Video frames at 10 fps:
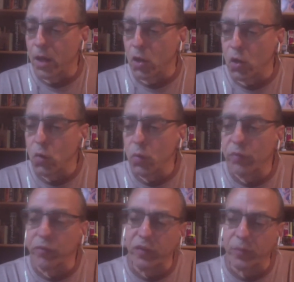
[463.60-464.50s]
who was
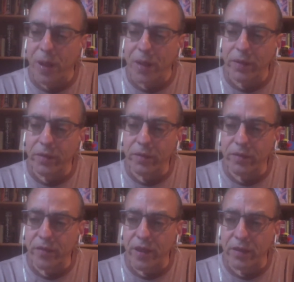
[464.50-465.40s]
responding to the
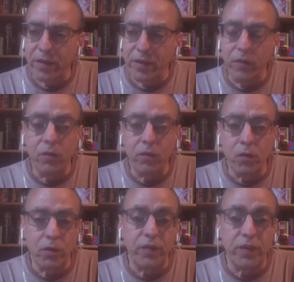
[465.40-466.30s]
fact that he
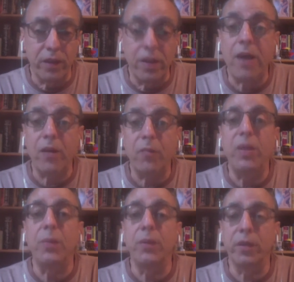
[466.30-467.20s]
noticed that a lot of
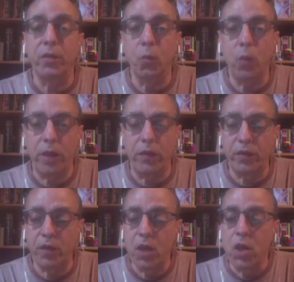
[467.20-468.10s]
people in the
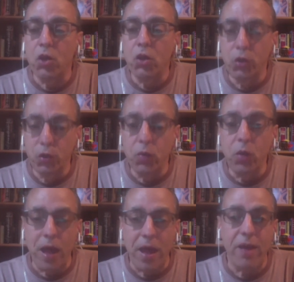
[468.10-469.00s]
West do
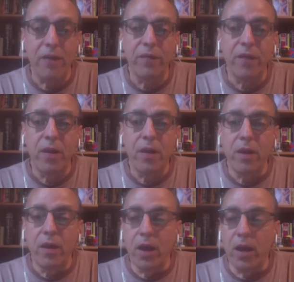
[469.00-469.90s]
have
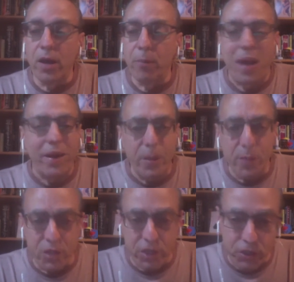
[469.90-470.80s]
body
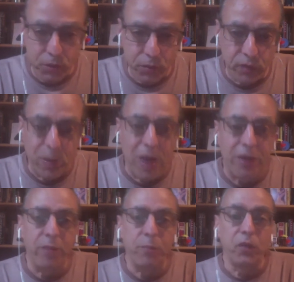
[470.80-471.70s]
image issues,
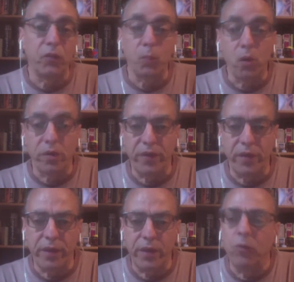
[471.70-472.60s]
body
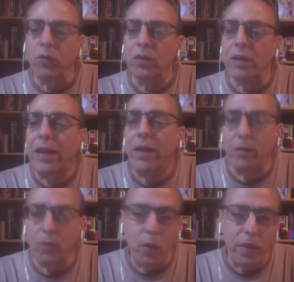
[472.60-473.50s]
dysmorphia. They don't like
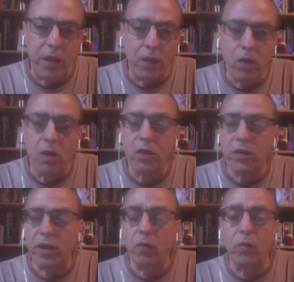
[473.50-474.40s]
the way they look.
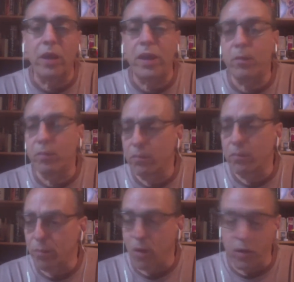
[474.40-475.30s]
They don't like
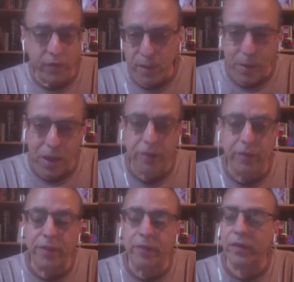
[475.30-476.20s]
parts of their
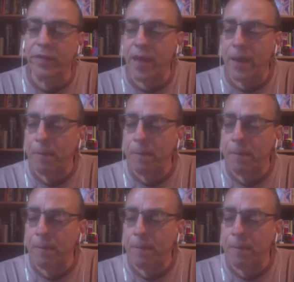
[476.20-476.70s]
bodies, things like that.